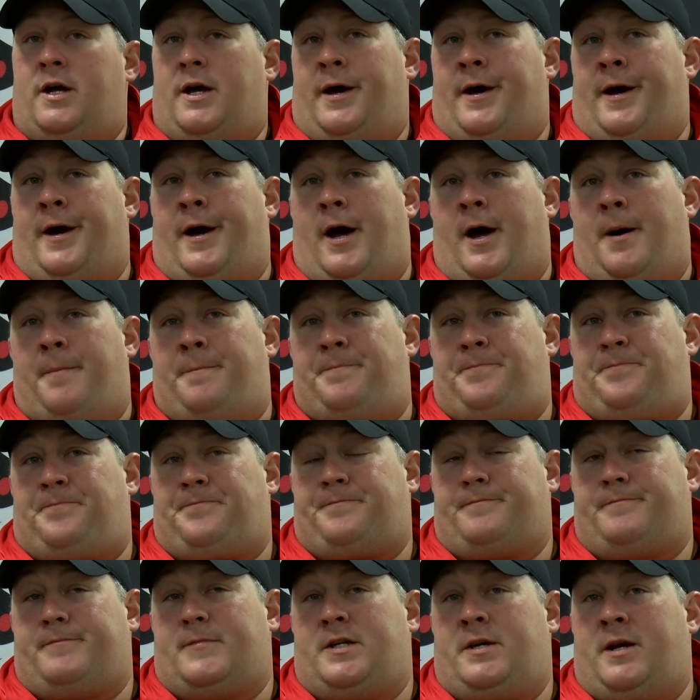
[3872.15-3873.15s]

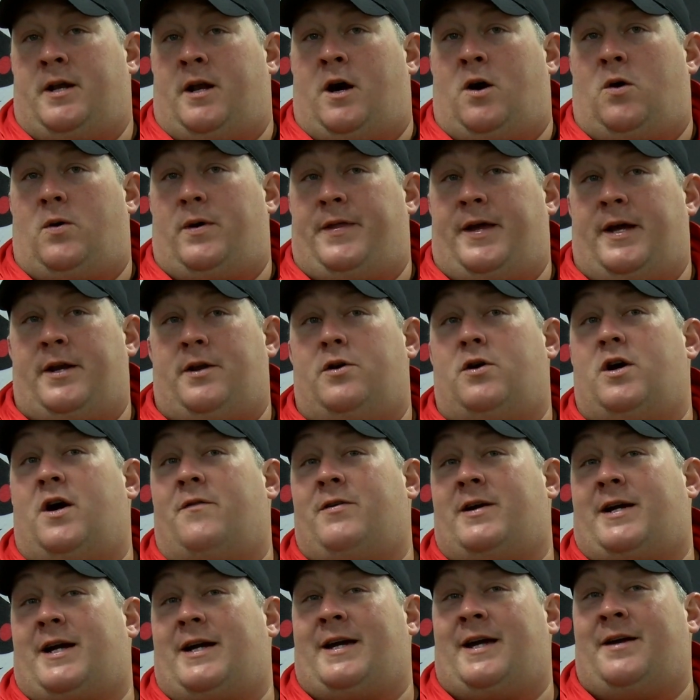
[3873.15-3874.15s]
And then
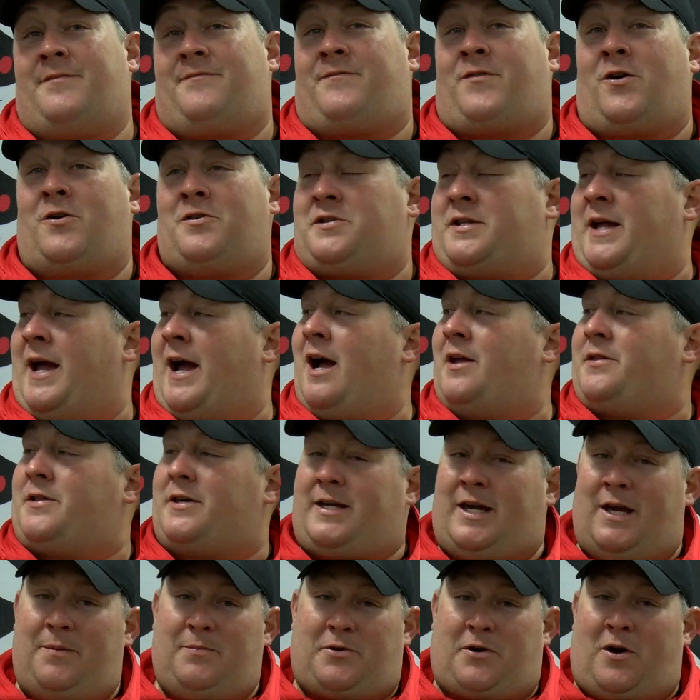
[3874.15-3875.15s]
whoever can get first downs
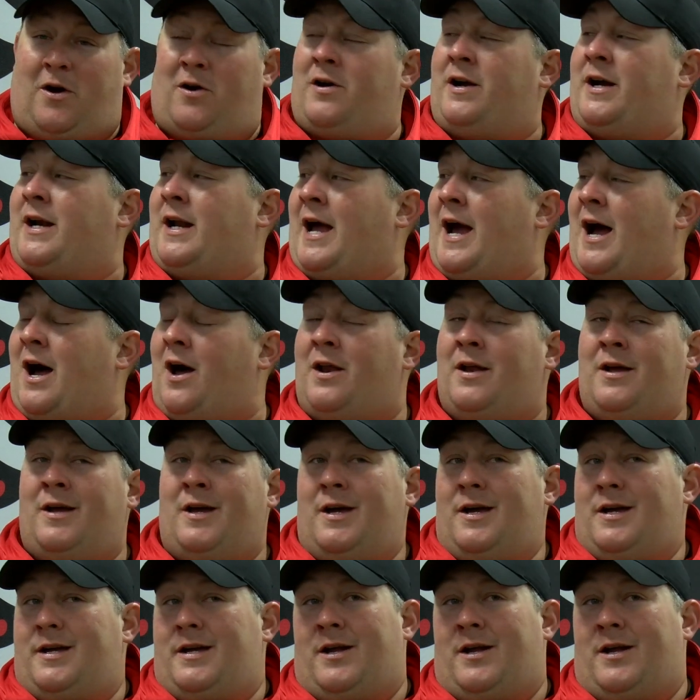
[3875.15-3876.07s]
and keep churning it out.